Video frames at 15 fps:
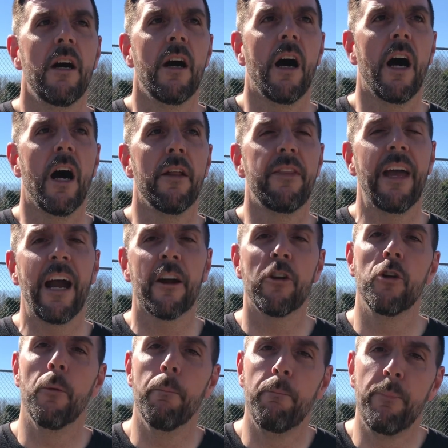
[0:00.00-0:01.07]
the
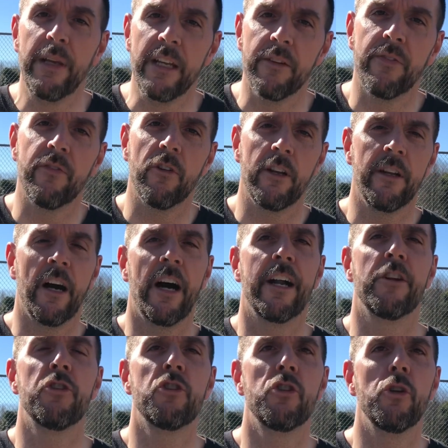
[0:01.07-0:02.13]
acronym B.E.E.F and how
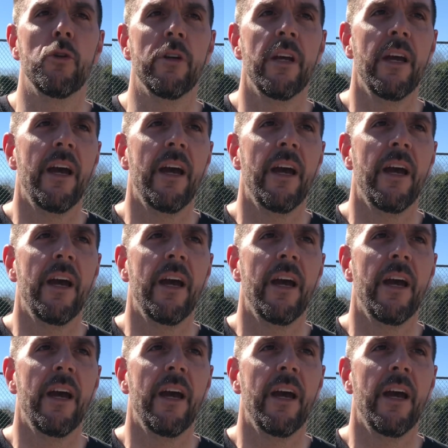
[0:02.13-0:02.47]
to shoot,